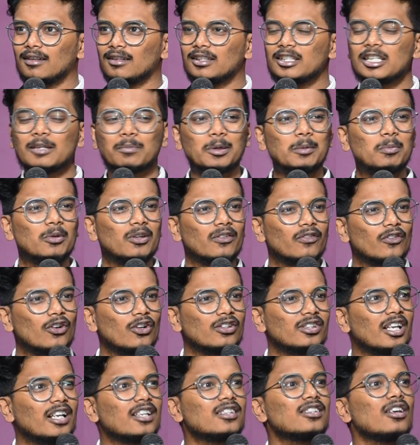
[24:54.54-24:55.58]
Dear people of
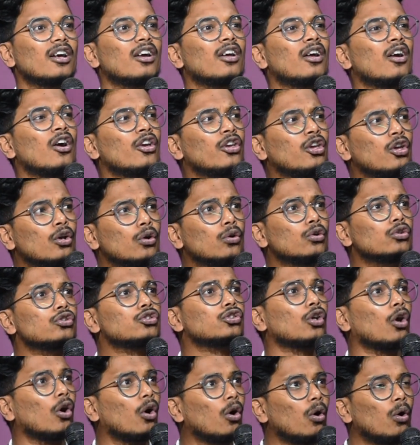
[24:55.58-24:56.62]
God, there is a
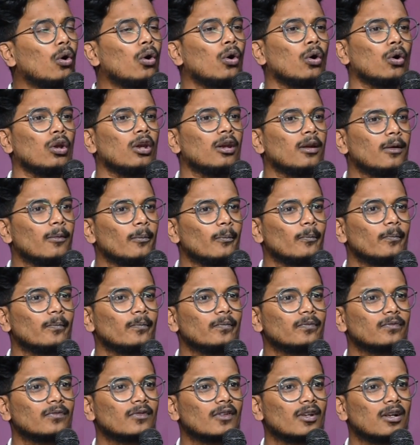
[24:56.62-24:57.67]
huge hole
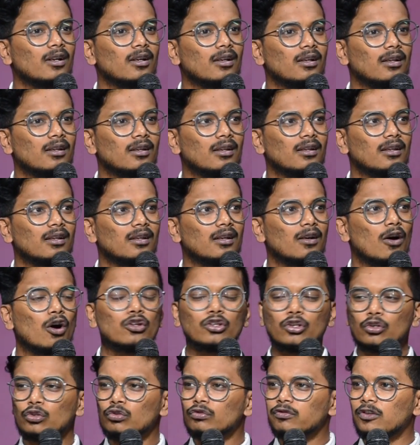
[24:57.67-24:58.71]
on
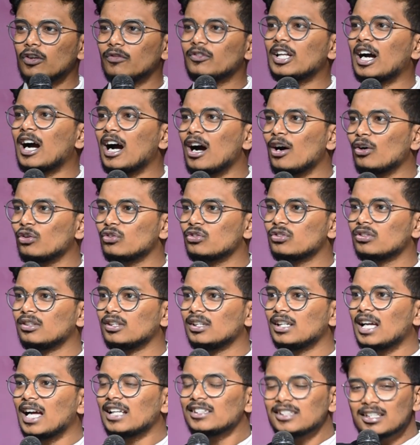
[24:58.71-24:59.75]
the roof of the house
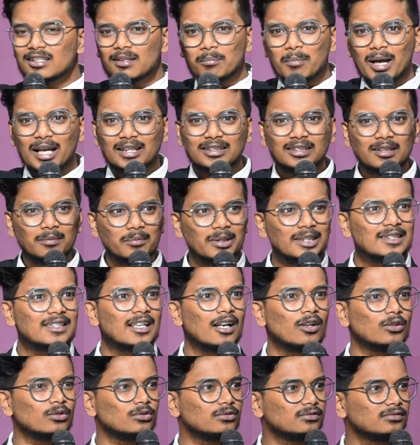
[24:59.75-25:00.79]
and there's a man coming
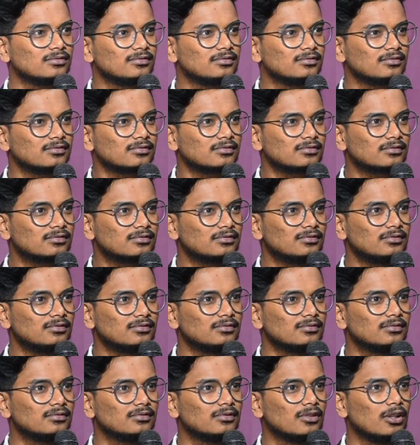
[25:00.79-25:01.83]
down
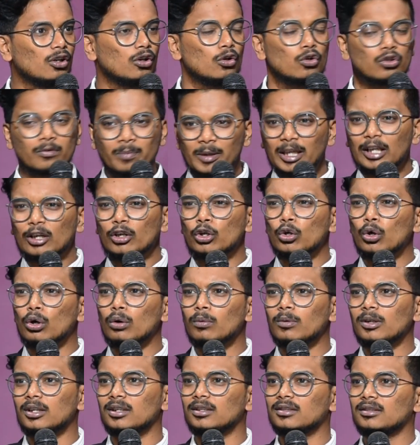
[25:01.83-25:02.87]
who's being
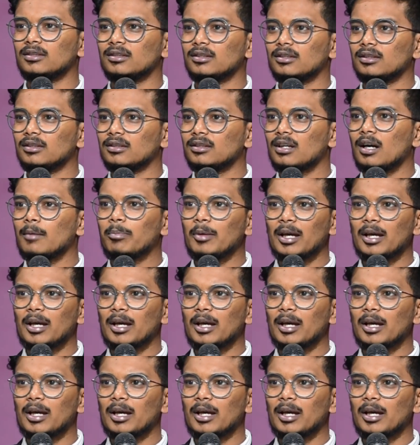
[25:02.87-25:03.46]
lowered, a